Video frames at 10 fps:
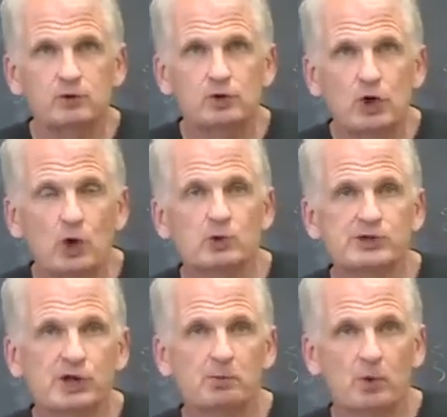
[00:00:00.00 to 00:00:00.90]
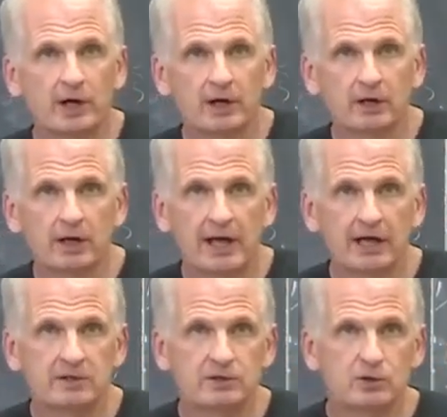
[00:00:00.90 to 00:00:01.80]
go somewhere
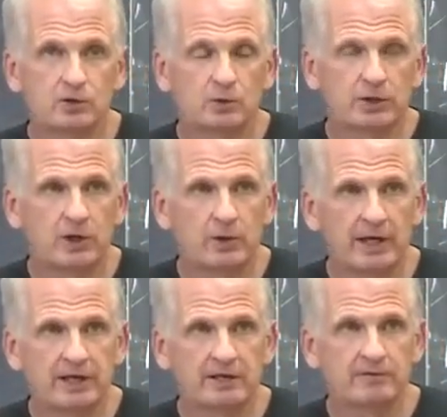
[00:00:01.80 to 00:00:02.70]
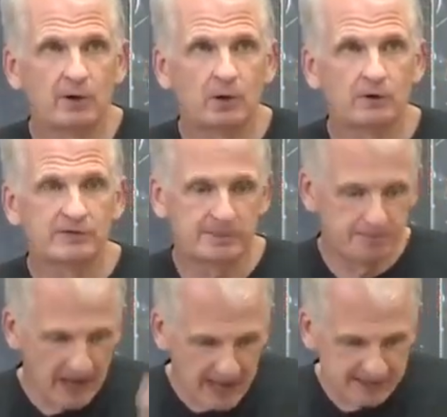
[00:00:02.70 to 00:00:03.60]
and and that involves
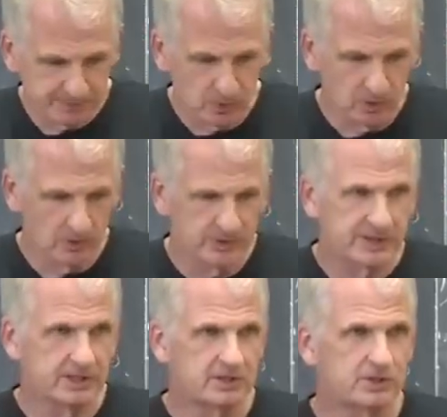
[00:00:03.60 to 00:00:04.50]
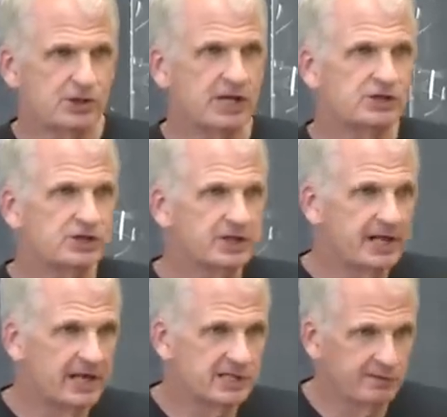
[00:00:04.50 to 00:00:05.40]
passports and changing the
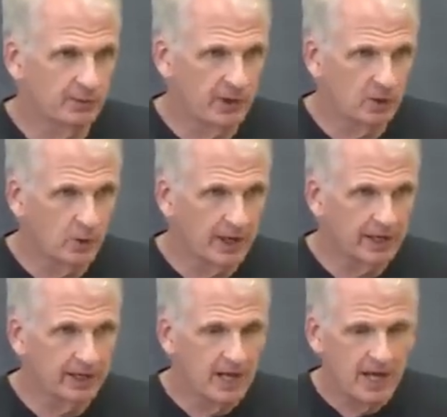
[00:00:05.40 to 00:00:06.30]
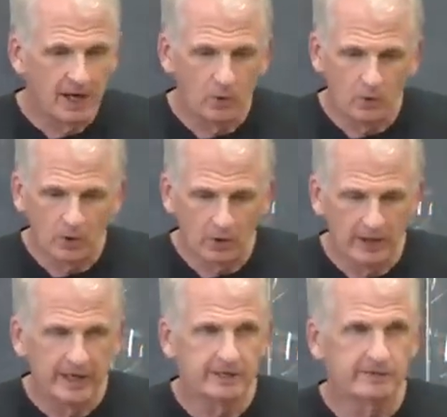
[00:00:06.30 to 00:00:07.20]
gauge of a railway, or
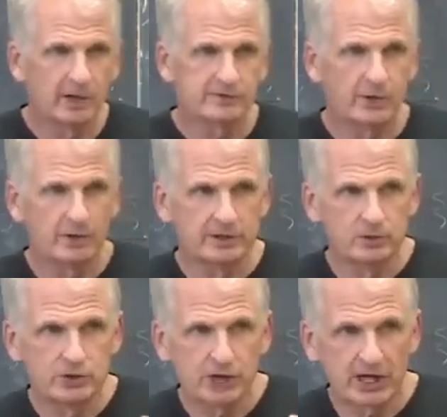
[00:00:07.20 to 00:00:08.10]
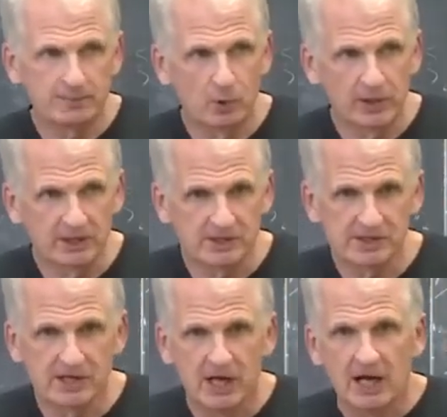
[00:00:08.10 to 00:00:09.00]
it involves going through checkpoints,